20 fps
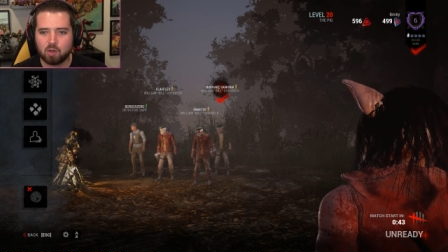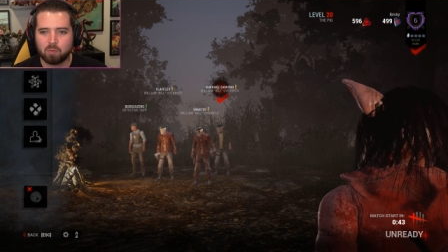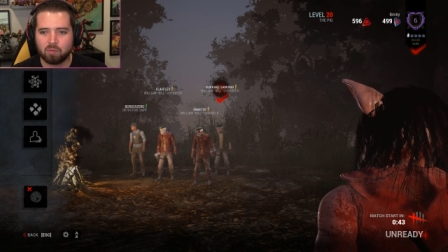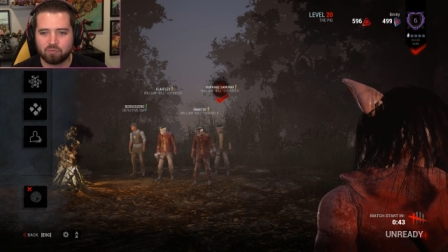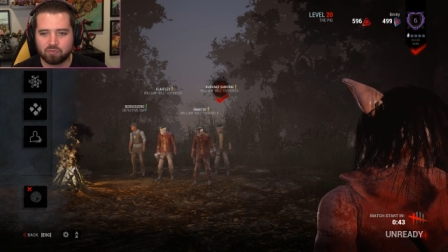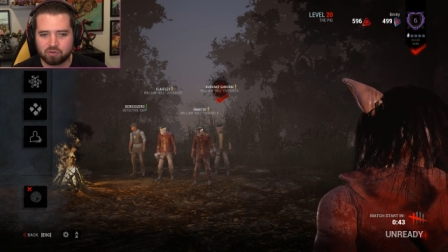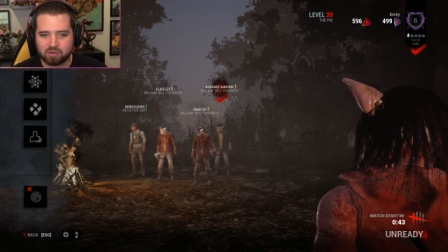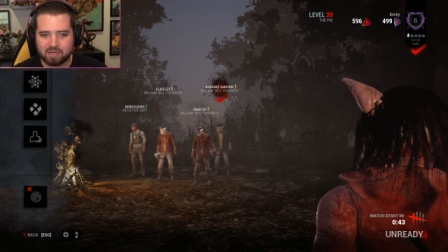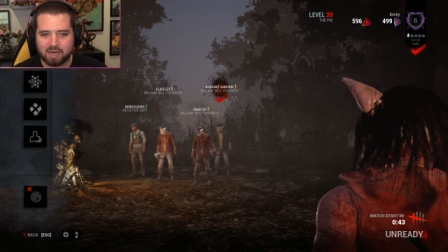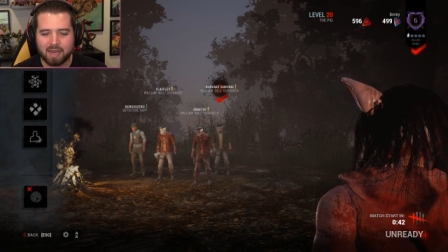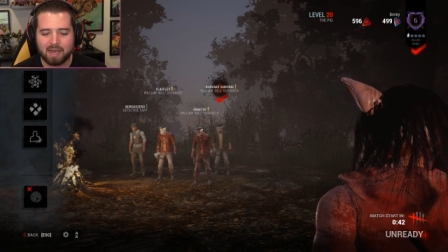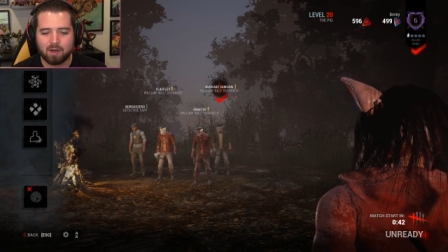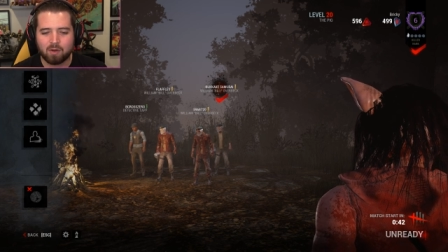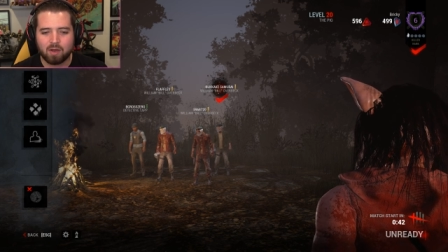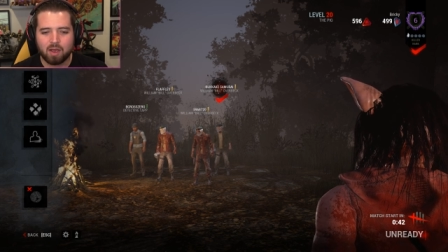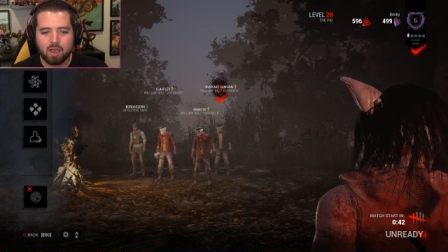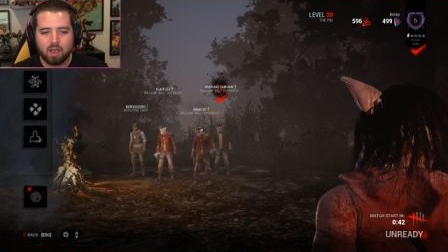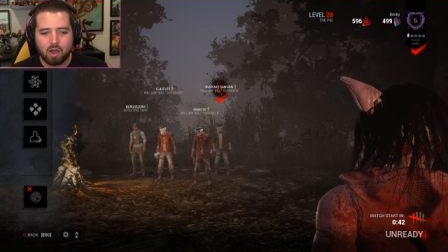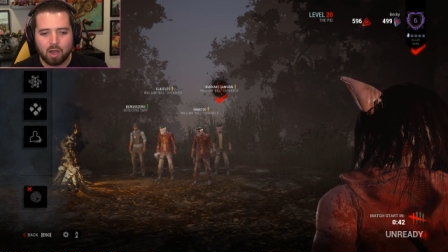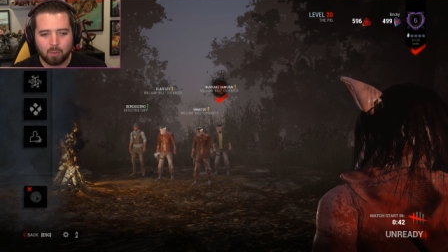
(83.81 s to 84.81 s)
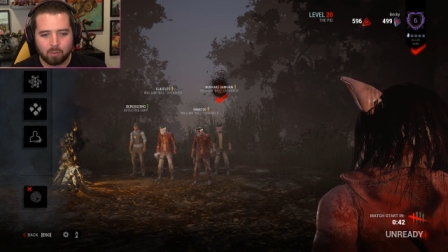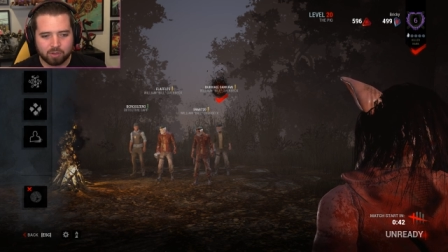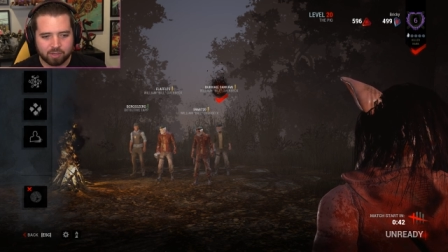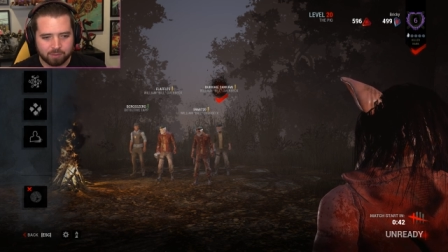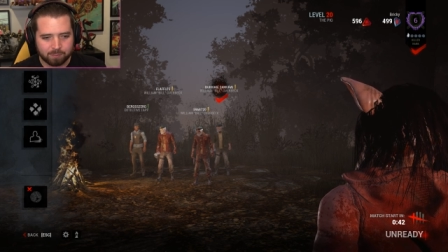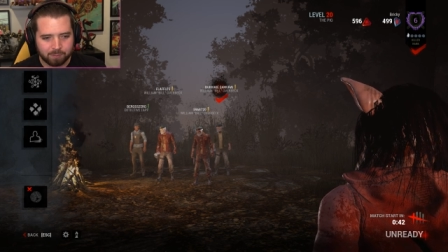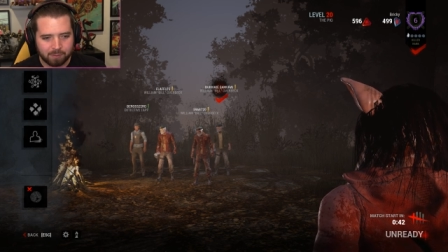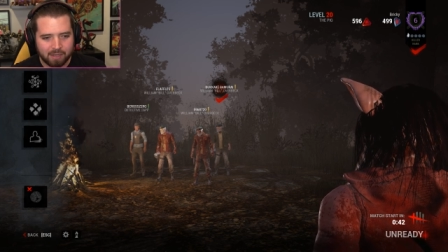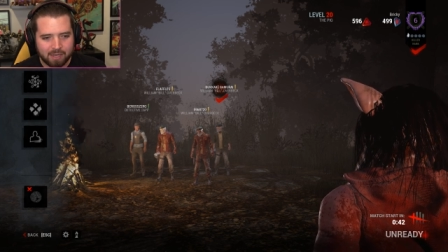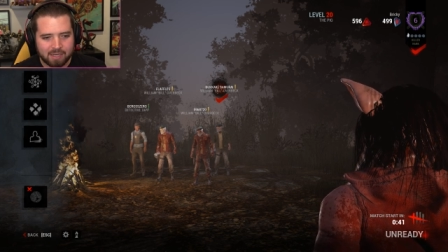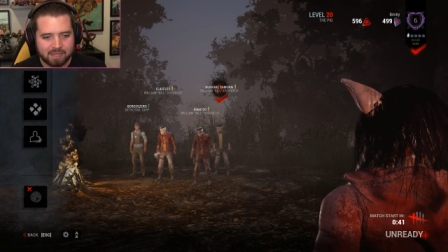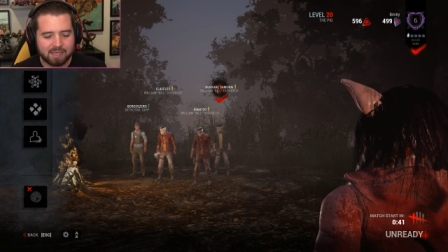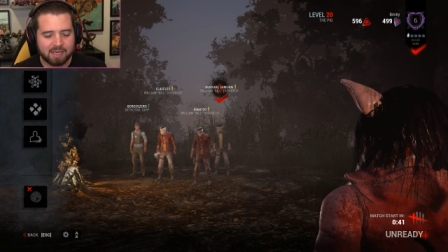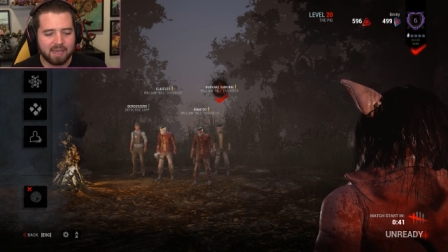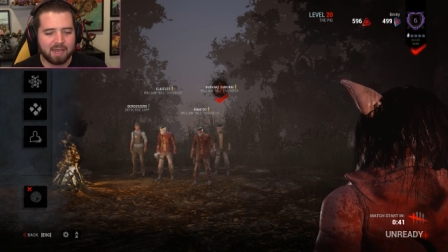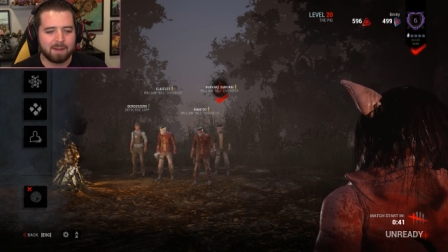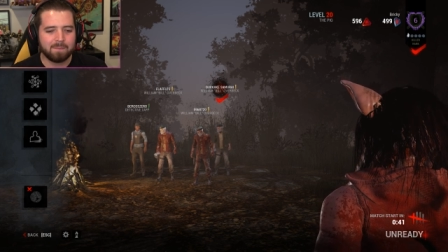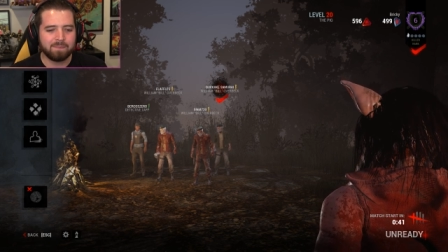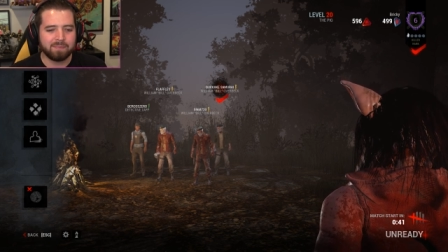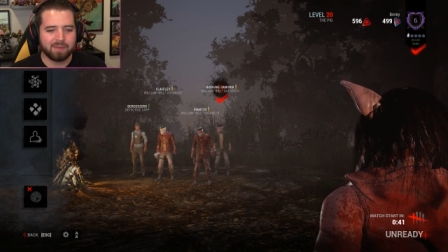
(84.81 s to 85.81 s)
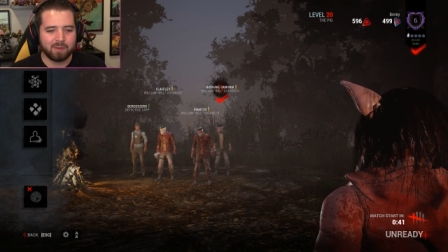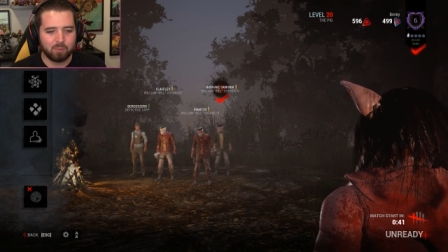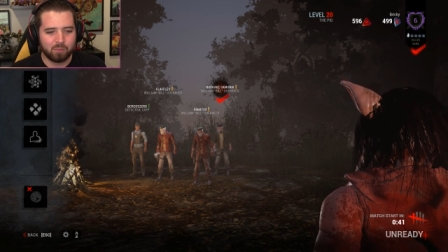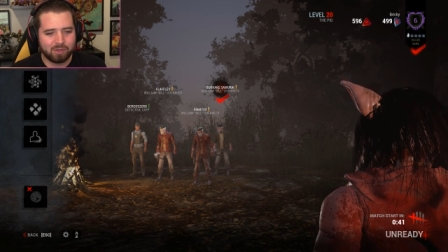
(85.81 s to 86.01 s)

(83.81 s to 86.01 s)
but for now, we're going to play a game.